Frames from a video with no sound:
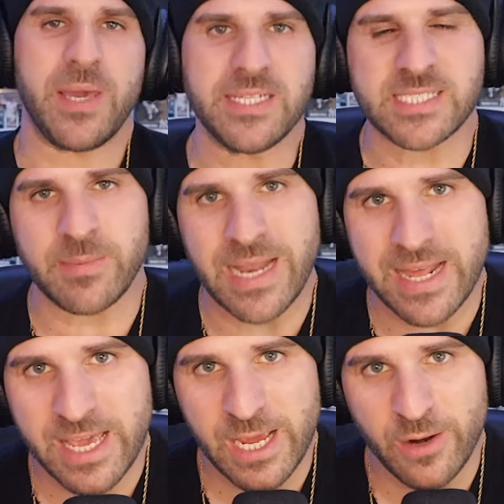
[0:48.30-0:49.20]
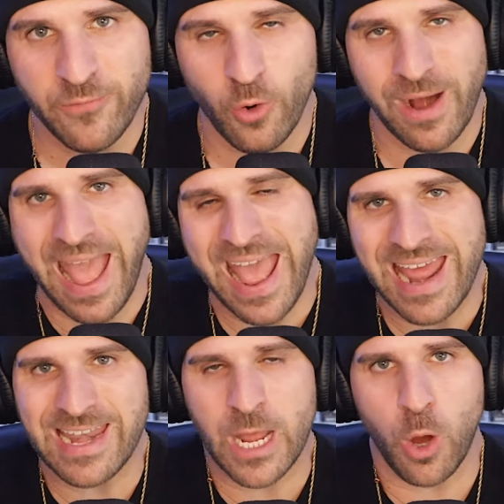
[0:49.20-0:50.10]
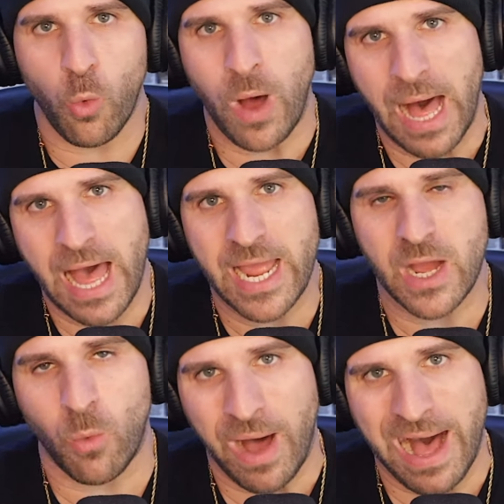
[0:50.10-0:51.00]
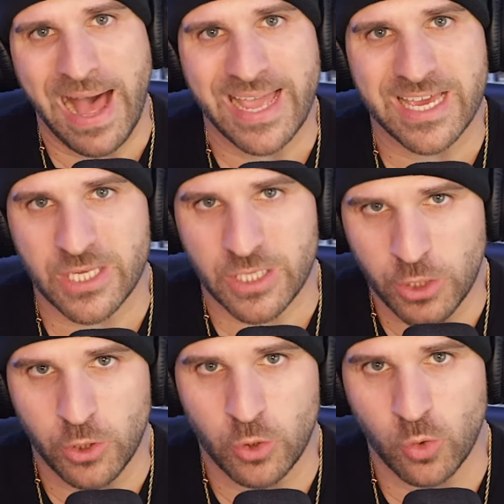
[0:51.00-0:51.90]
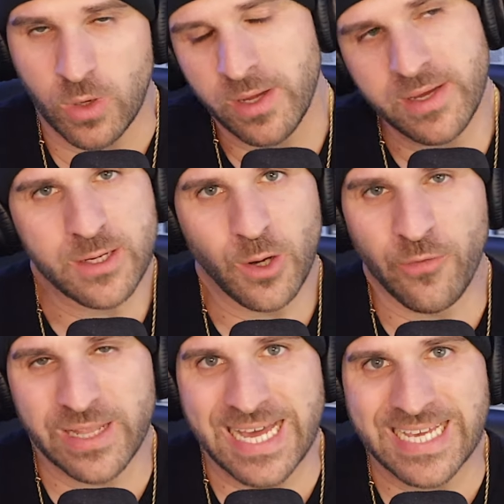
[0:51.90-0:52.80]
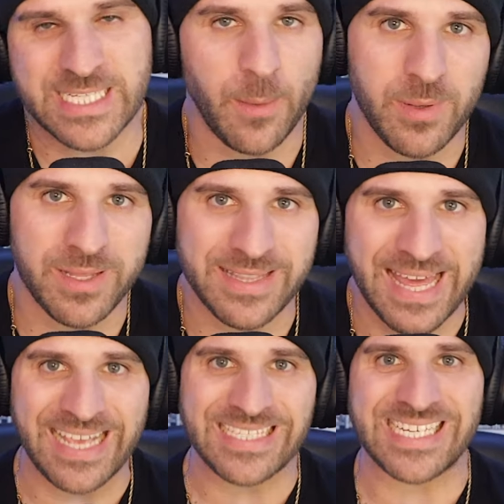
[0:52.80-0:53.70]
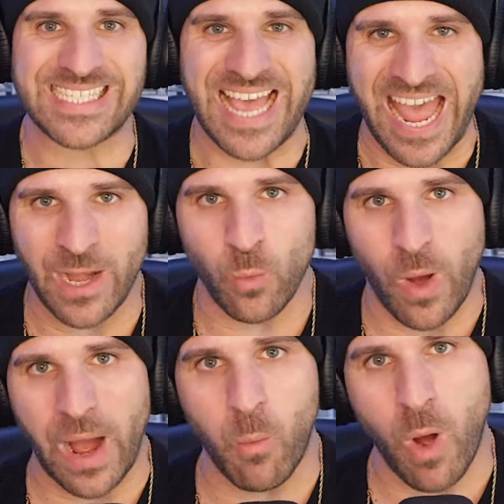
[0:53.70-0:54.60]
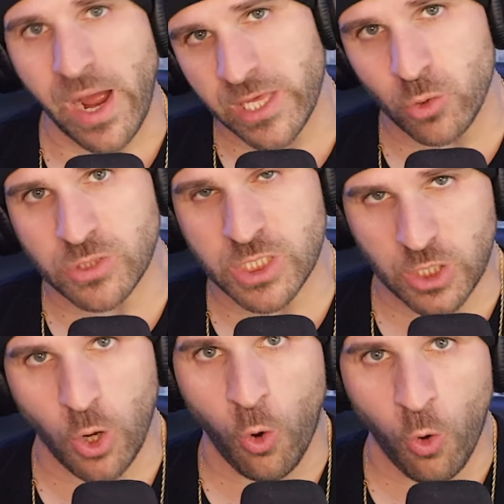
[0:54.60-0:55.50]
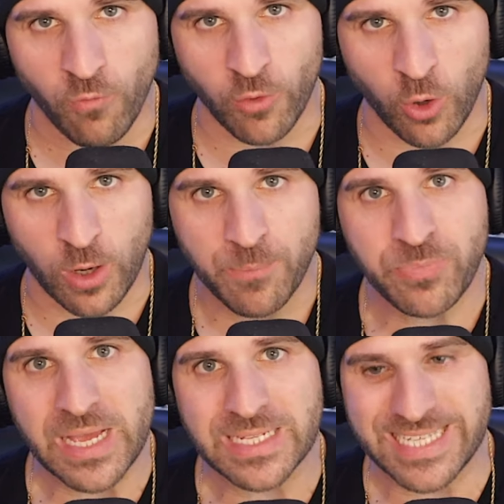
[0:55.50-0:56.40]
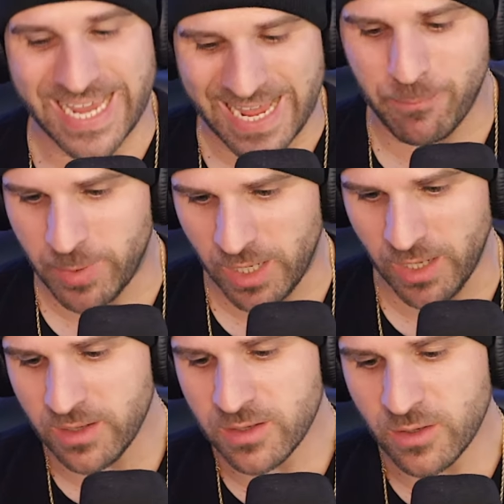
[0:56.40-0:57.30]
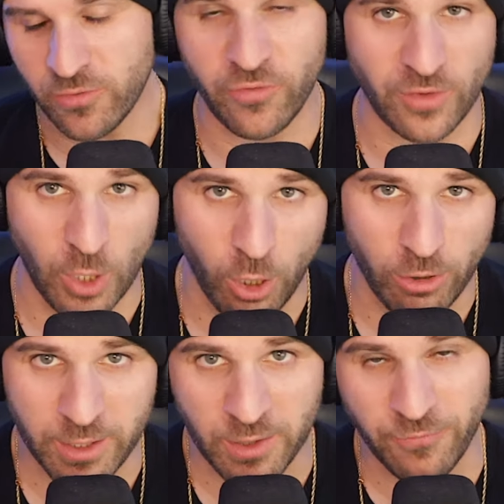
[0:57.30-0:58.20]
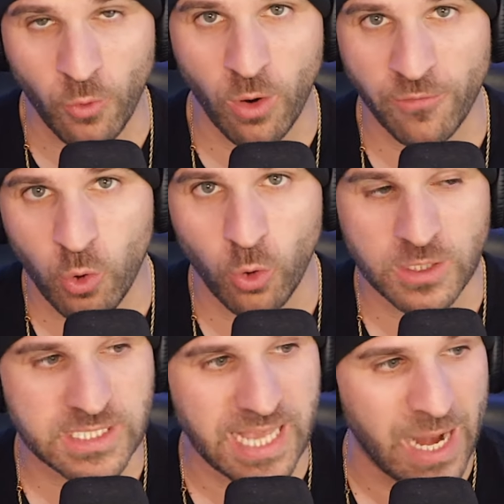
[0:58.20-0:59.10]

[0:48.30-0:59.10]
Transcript: Pete Simonetti here for NYYU. Over the last couple of days, as NYYU took over Tampa, Florida, for, of course,